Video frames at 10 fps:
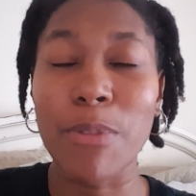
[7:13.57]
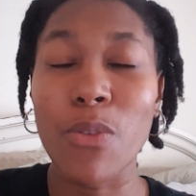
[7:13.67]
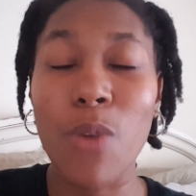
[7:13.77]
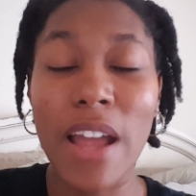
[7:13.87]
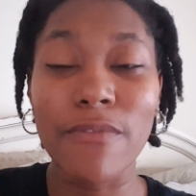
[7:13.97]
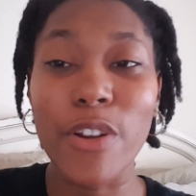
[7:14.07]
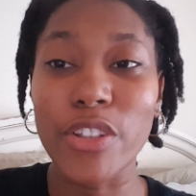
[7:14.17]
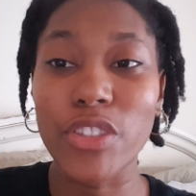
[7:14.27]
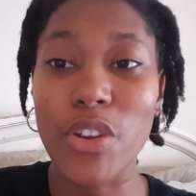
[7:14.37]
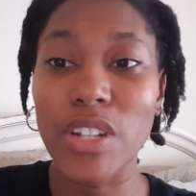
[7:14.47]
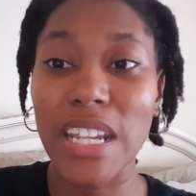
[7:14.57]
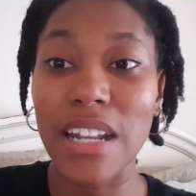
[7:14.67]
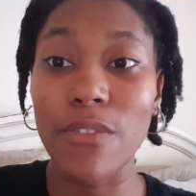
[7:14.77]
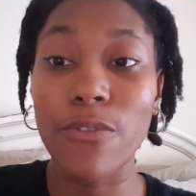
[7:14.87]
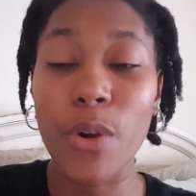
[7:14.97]
1, verse
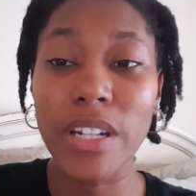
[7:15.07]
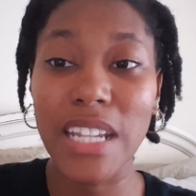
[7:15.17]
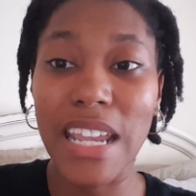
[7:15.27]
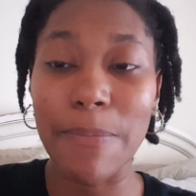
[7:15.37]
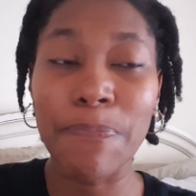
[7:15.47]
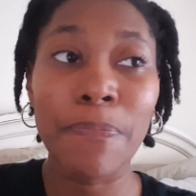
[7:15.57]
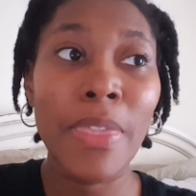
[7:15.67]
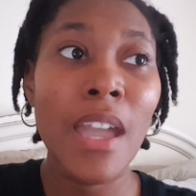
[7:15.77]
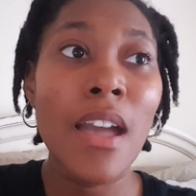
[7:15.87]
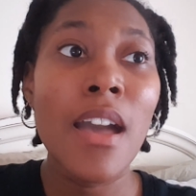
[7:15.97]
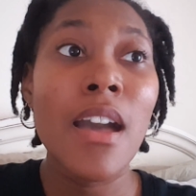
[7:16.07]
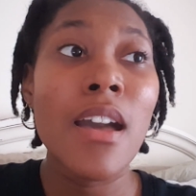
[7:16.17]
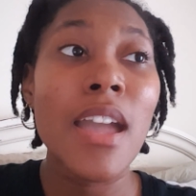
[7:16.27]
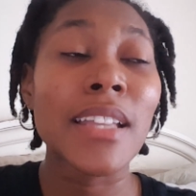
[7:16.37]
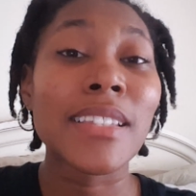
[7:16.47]
13 and 14,
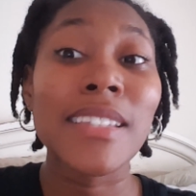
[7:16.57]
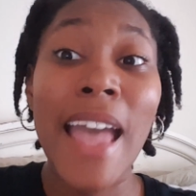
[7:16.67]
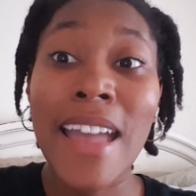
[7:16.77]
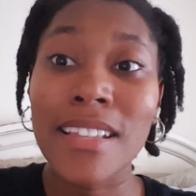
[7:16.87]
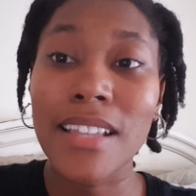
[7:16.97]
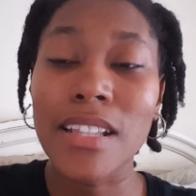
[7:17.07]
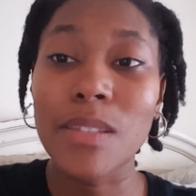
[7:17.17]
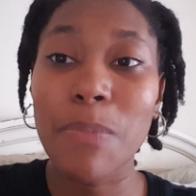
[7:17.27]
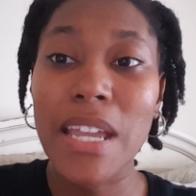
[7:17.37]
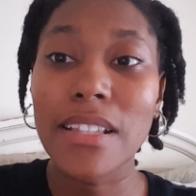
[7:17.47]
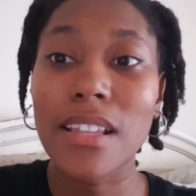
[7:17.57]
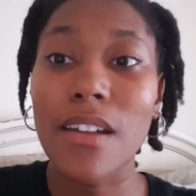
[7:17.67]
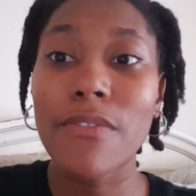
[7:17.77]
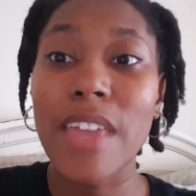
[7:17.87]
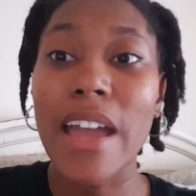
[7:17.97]
it says, it speaks
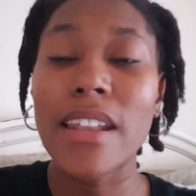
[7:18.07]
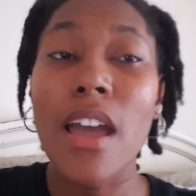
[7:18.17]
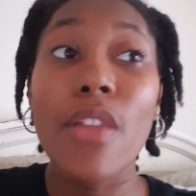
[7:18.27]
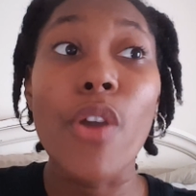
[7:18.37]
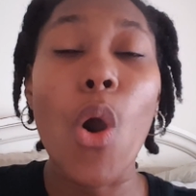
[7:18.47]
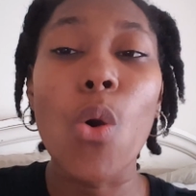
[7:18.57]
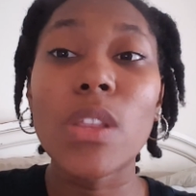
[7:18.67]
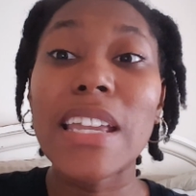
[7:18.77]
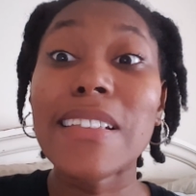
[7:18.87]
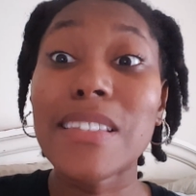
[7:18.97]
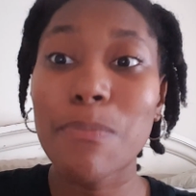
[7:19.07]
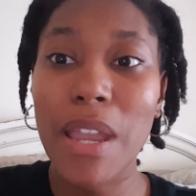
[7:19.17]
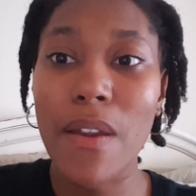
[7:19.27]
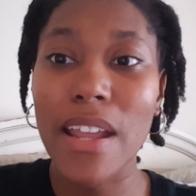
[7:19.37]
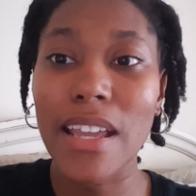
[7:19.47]
of that the Holy
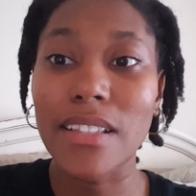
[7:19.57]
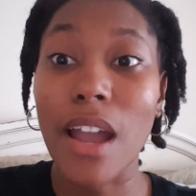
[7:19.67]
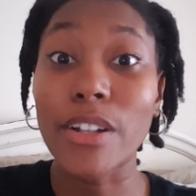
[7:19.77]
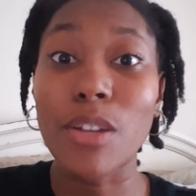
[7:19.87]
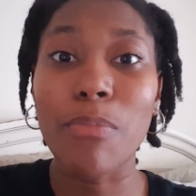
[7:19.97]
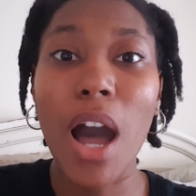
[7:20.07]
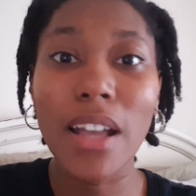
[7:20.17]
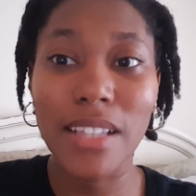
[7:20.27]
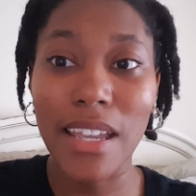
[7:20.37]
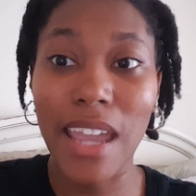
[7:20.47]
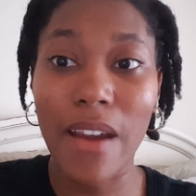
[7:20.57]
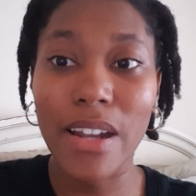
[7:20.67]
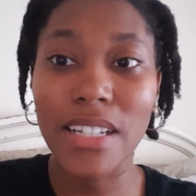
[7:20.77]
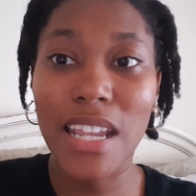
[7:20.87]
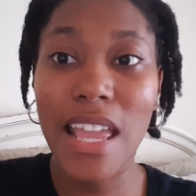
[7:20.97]
Spirit is our deposit
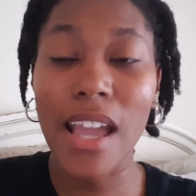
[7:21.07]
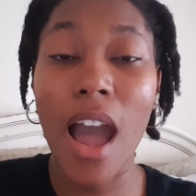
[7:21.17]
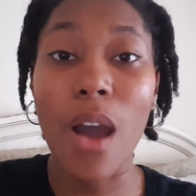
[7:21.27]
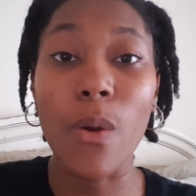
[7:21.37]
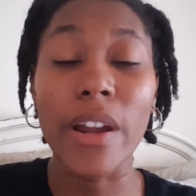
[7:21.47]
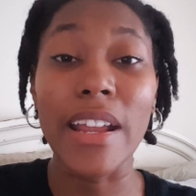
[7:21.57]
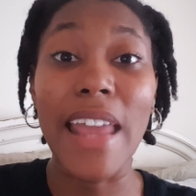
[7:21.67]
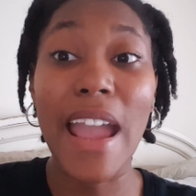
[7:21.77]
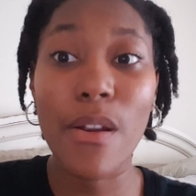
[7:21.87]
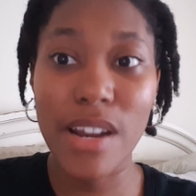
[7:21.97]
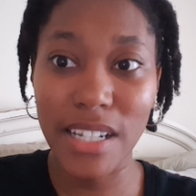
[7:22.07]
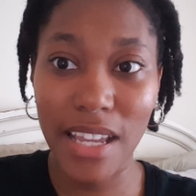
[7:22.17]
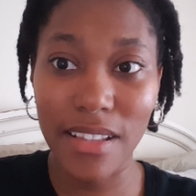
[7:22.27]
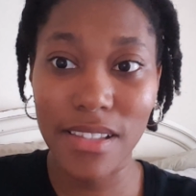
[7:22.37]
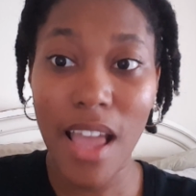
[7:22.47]
guaranteeing our
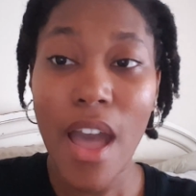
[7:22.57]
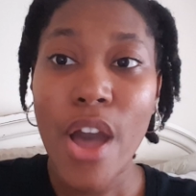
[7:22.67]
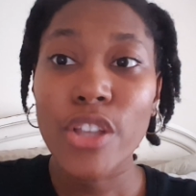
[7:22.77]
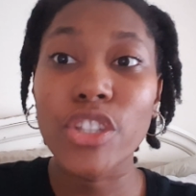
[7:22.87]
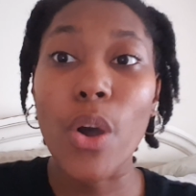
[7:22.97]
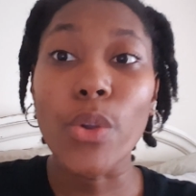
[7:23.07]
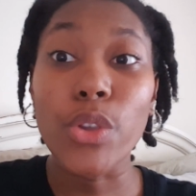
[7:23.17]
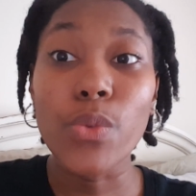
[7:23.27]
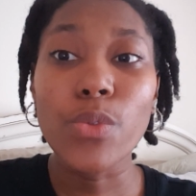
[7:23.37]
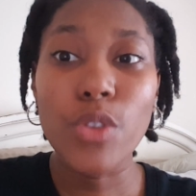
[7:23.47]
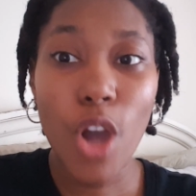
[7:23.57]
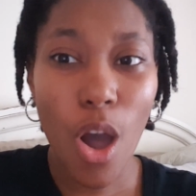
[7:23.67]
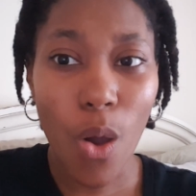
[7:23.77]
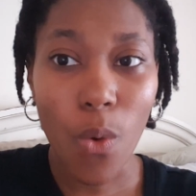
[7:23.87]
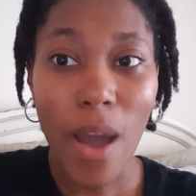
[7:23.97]
inheritance. So you
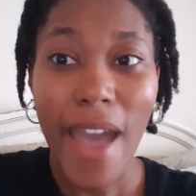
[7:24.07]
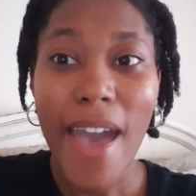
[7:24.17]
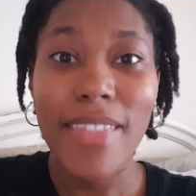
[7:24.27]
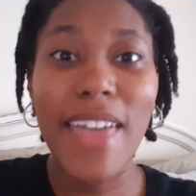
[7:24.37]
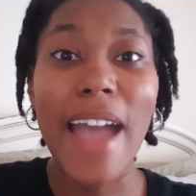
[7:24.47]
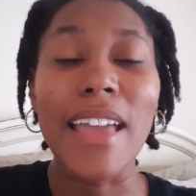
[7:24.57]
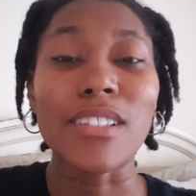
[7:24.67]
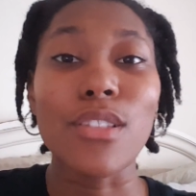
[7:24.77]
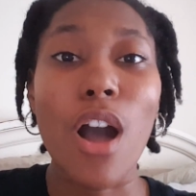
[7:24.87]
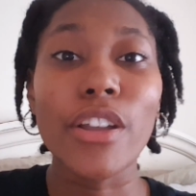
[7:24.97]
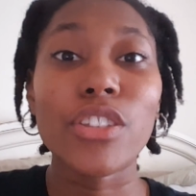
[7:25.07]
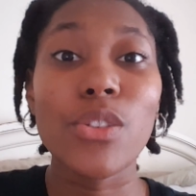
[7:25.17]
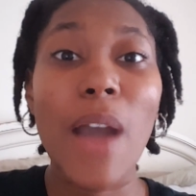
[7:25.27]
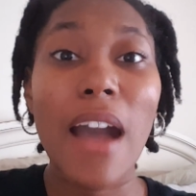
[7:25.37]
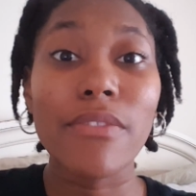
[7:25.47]
know that as long as
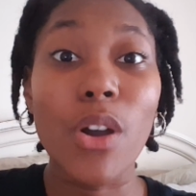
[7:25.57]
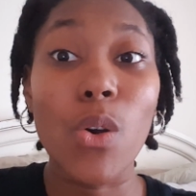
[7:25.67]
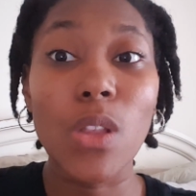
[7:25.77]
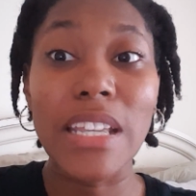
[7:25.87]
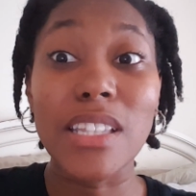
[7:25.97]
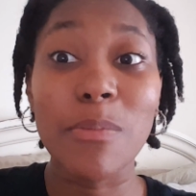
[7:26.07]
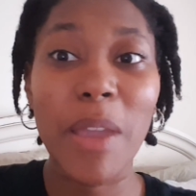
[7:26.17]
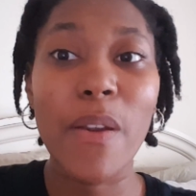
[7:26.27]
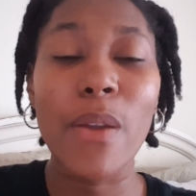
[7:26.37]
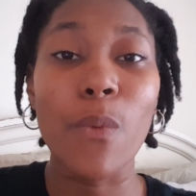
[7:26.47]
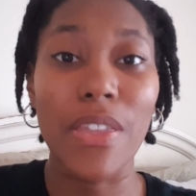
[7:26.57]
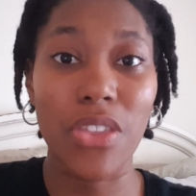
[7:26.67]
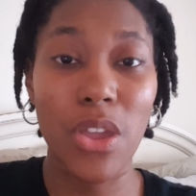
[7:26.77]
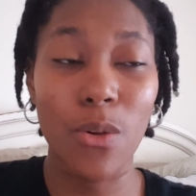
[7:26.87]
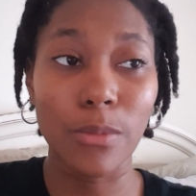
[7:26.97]
you have the Holy Spirit
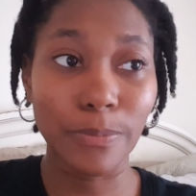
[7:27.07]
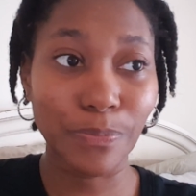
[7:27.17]
with you,